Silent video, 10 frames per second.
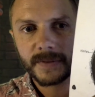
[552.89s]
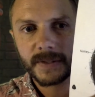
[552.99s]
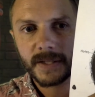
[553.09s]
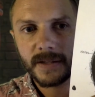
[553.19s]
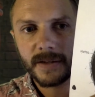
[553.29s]

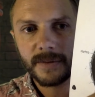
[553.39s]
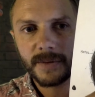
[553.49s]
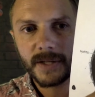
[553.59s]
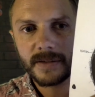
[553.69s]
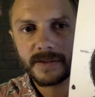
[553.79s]
Okay, there
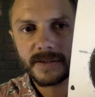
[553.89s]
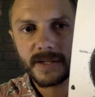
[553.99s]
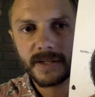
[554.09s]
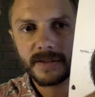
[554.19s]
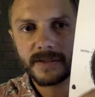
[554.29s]
we are. It's
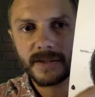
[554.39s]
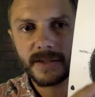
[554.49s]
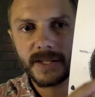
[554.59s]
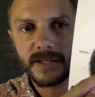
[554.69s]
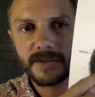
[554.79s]
telling us
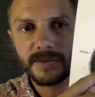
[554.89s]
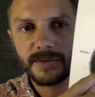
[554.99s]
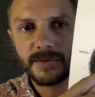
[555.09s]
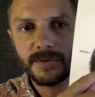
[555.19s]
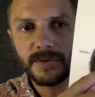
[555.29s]
that these are
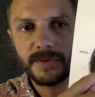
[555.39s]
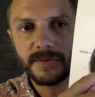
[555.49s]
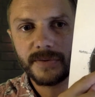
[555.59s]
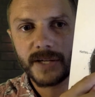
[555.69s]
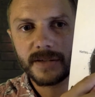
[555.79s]
all the
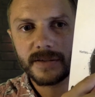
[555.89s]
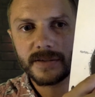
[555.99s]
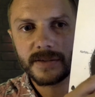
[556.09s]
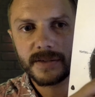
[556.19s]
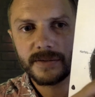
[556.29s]

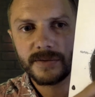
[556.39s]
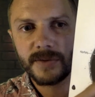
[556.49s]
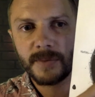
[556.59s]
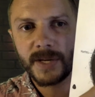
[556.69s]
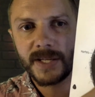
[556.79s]
frets,
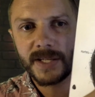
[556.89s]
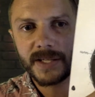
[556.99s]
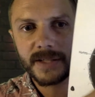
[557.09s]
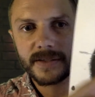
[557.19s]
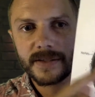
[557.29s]

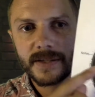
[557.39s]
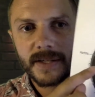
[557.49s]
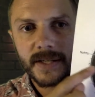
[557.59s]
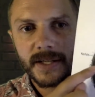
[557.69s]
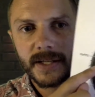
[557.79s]
reminding us,
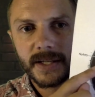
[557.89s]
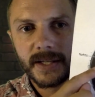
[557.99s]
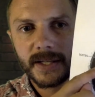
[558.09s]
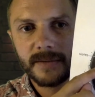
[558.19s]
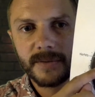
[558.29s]

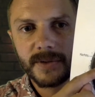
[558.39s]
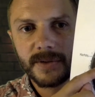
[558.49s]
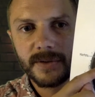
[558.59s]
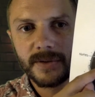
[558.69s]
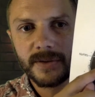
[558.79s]
and
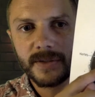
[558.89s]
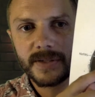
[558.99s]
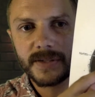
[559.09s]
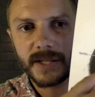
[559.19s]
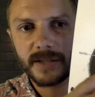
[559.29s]
we're on the
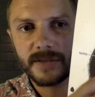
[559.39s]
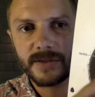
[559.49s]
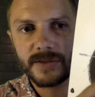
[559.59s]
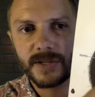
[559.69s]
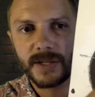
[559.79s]
second
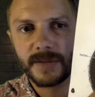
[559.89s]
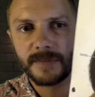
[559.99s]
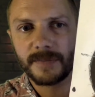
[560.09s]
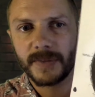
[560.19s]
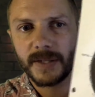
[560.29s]
string.
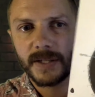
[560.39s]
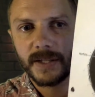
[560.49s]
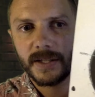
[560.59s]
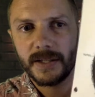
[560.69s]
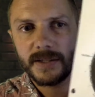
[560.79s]

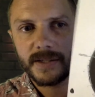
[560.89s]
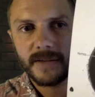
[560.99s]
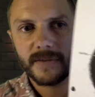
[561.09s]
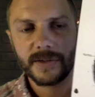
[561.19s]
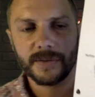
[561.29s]
Let's
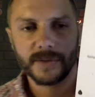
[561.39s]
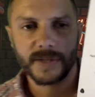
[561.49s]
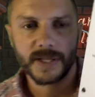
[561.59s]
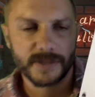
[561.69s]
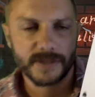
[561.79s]
have a look at what that